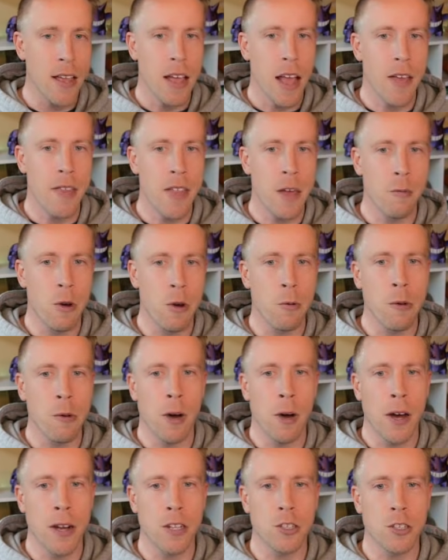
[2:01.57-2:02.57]
And then what we
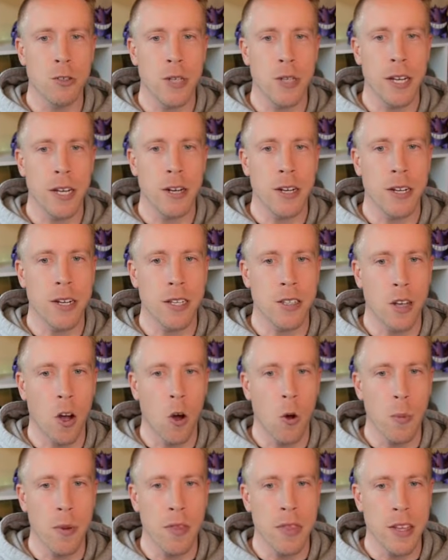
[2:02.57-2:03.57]
want to do here is
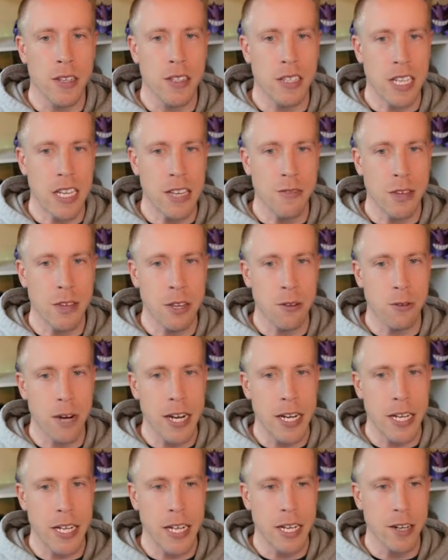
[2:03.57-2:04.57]
open this Eevee
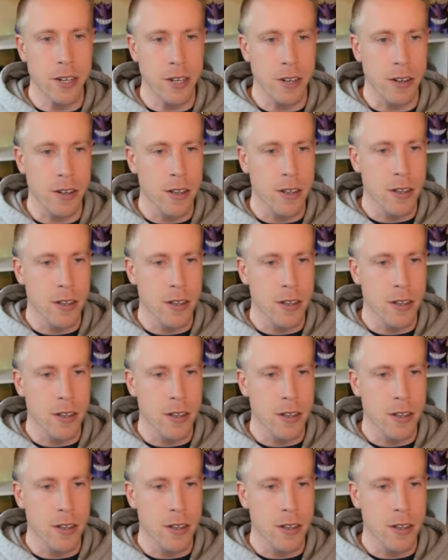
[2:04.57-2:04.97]
right here.